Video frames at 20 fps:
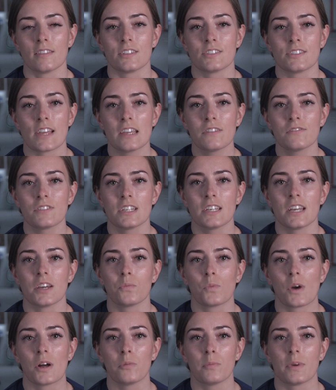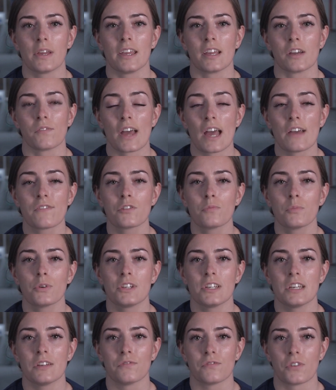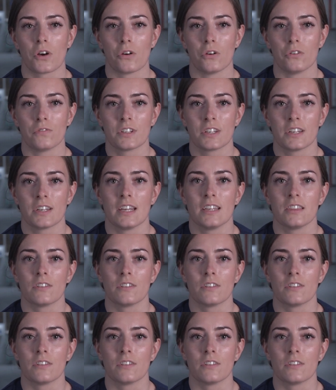The safety and well-being of everybody involved